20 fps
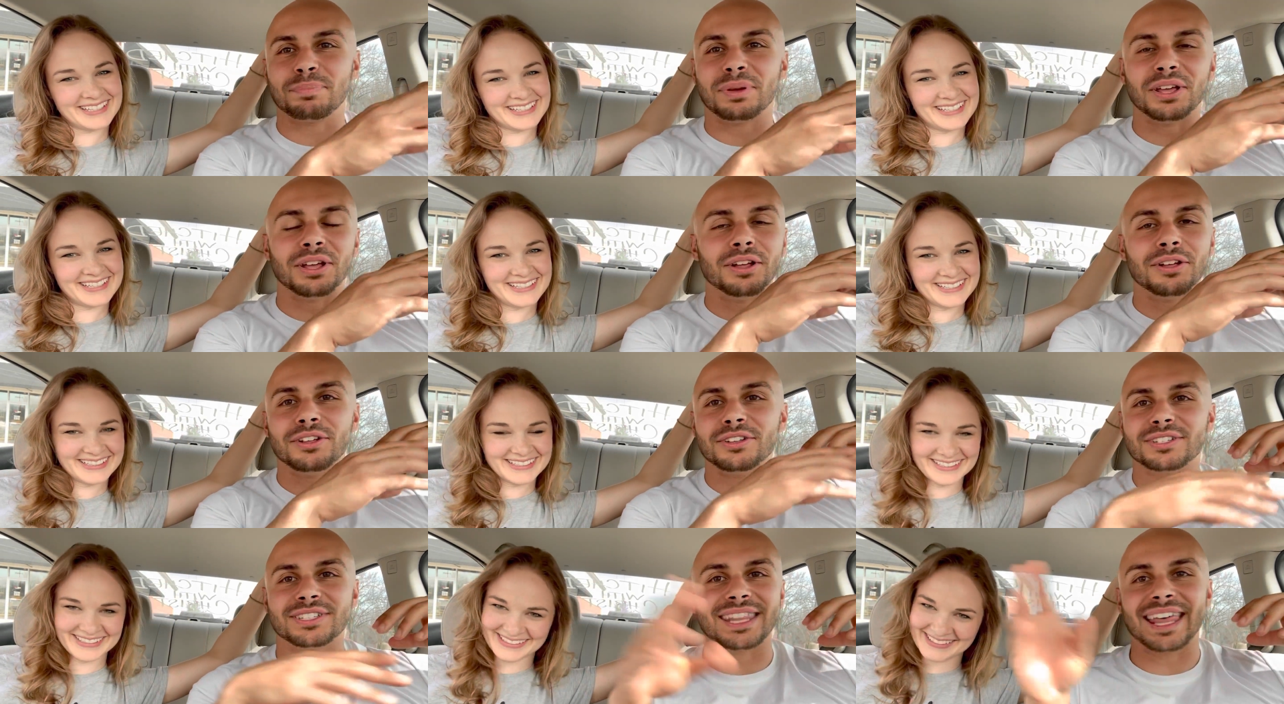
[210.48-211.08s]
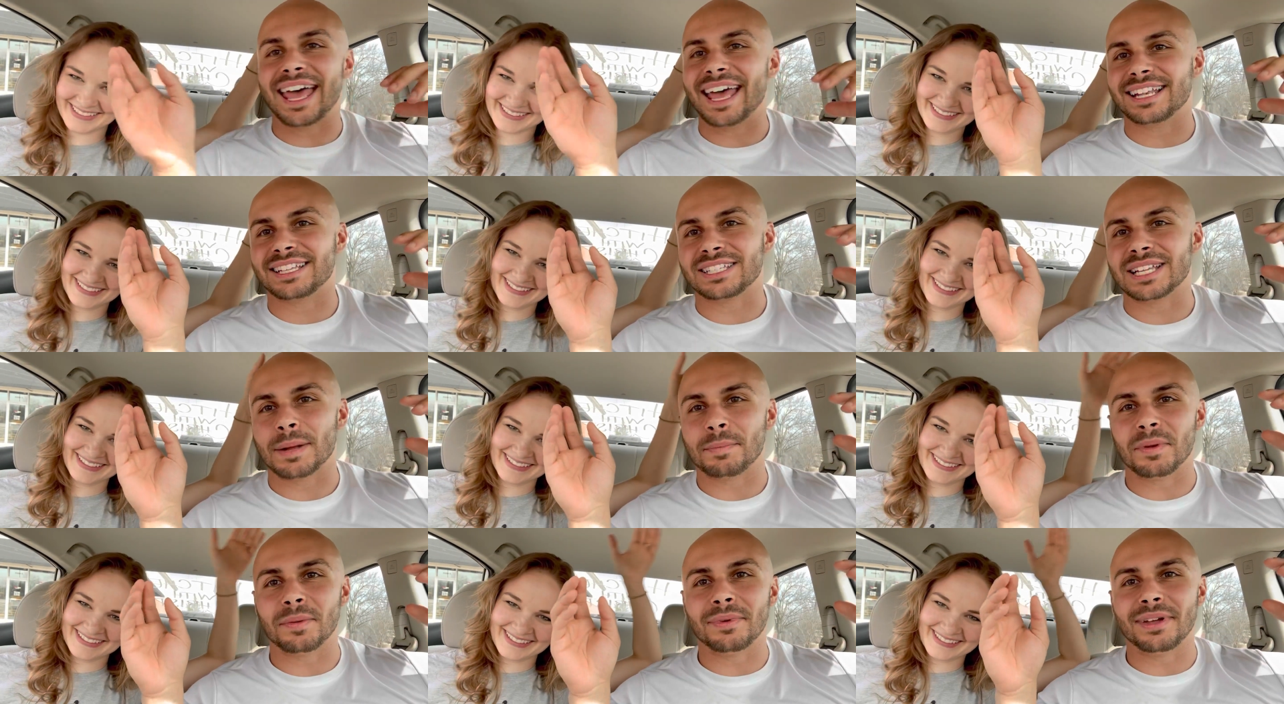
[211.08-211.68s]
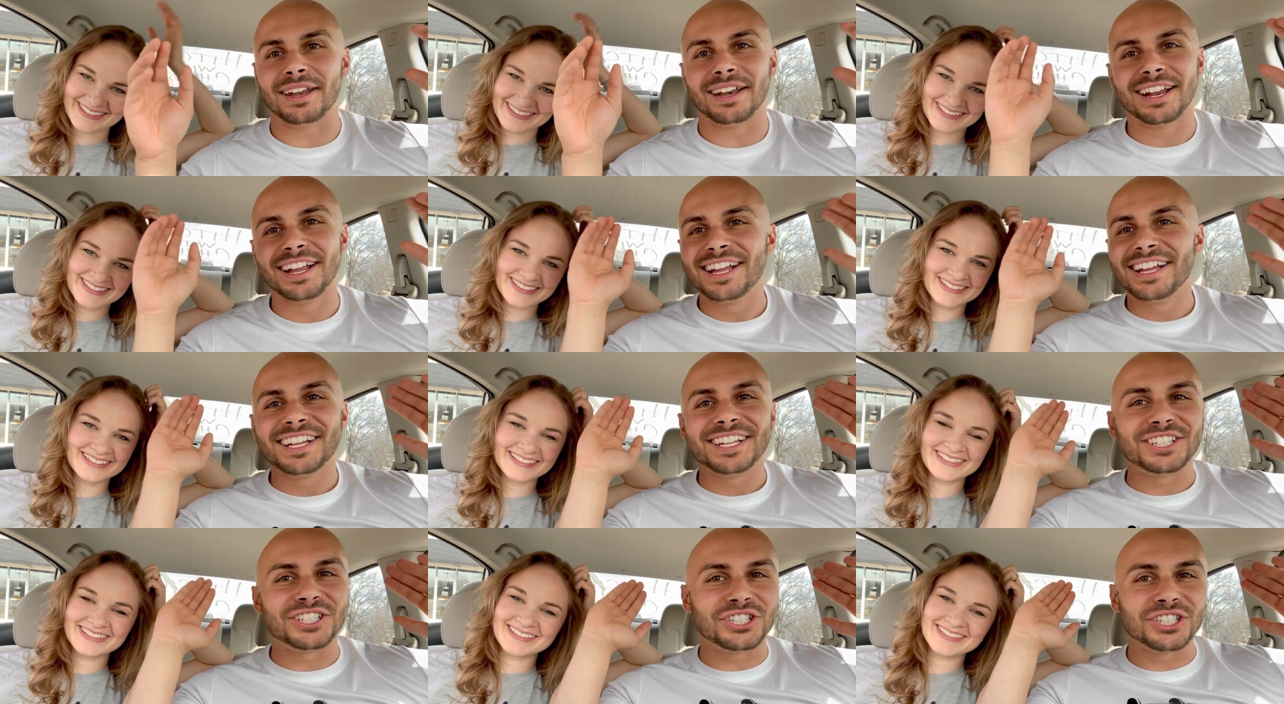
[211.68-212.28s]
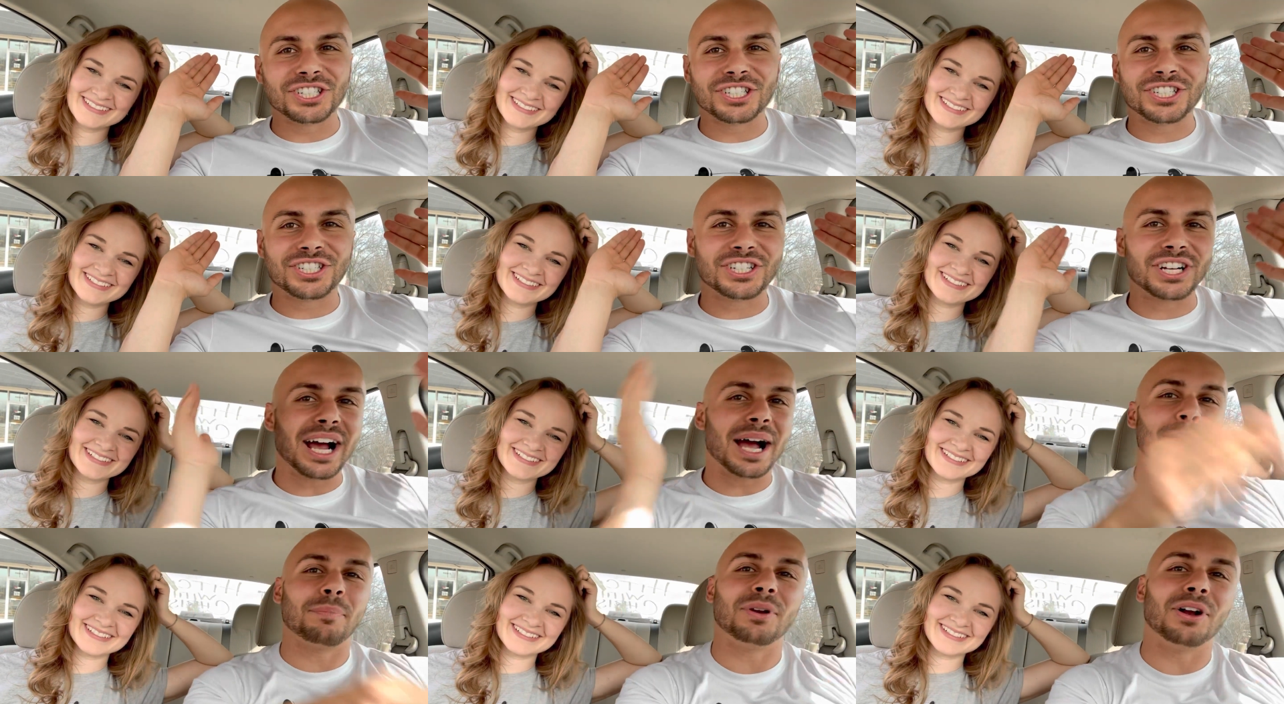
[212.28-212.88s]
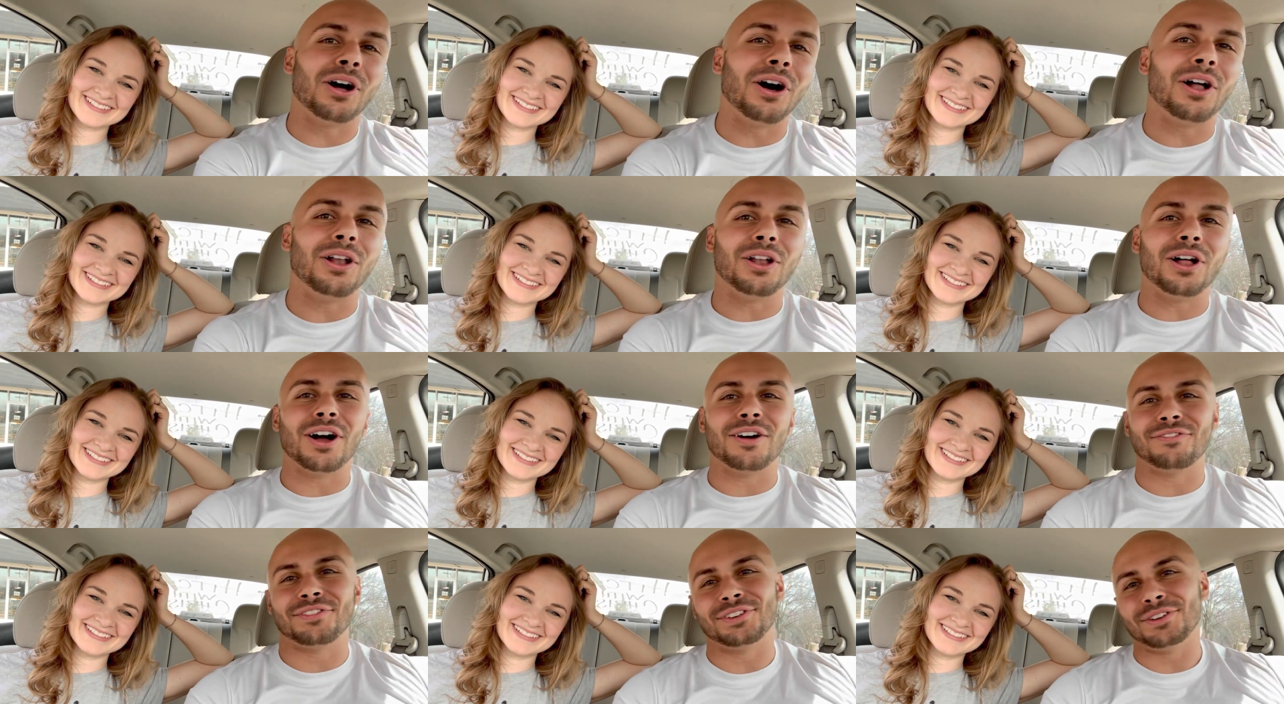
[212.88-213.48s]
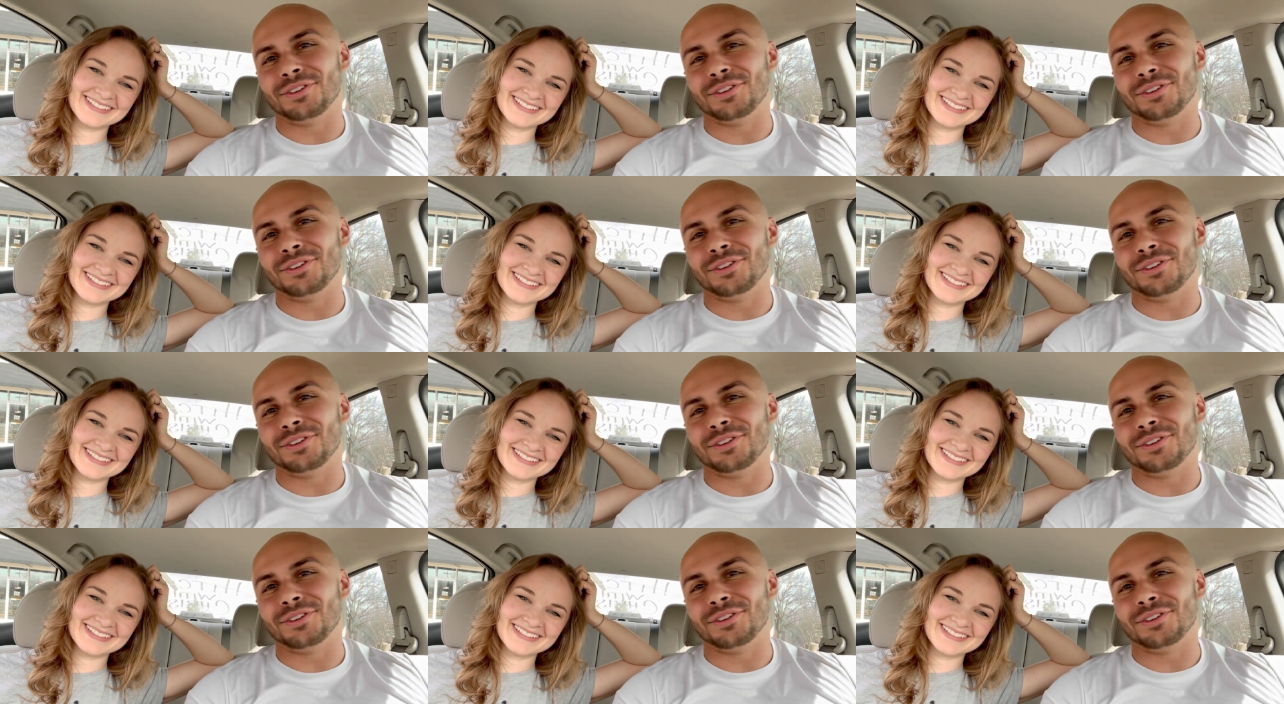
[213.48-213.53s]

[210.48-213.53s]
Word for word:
Speaker 1: pills, that supplement. Just chop it all off and